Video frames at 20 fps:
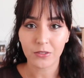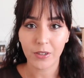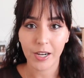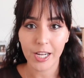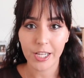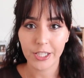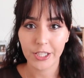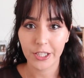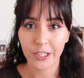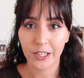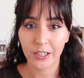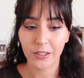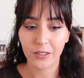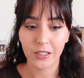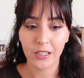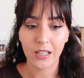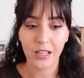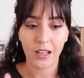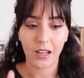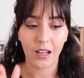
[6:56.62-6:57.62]

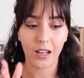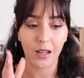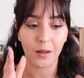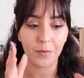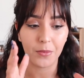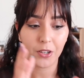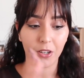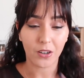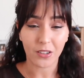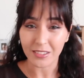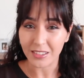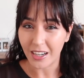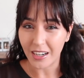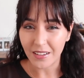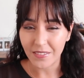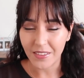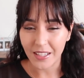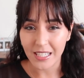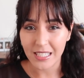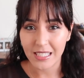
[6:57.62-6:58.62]
ratio um, there are a
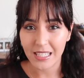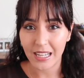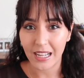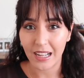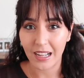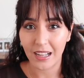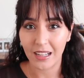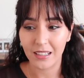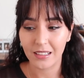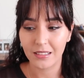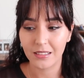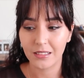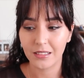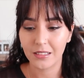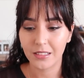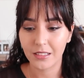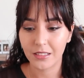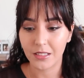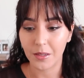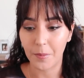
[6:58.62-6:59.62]
lot of things that
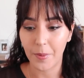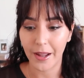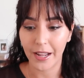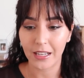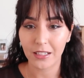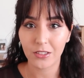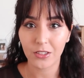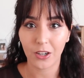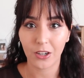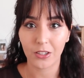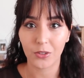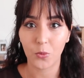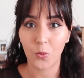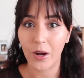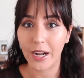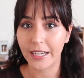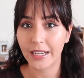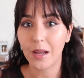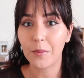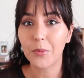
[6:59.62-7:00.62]
depend on
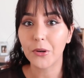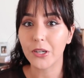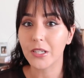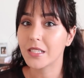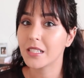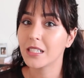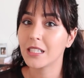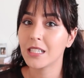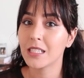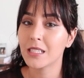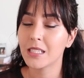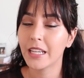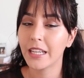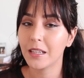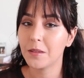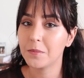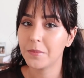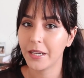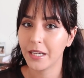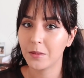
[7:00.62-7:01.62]
why that person is getting